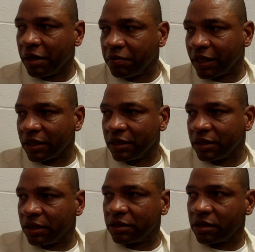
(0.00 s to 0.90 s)
but at
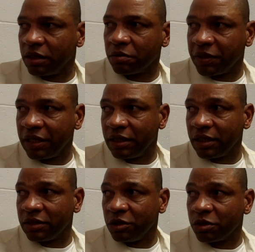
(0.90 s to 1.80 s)
least he'll be
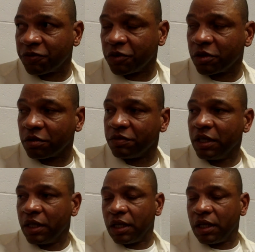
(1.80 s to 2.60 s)
in uniform,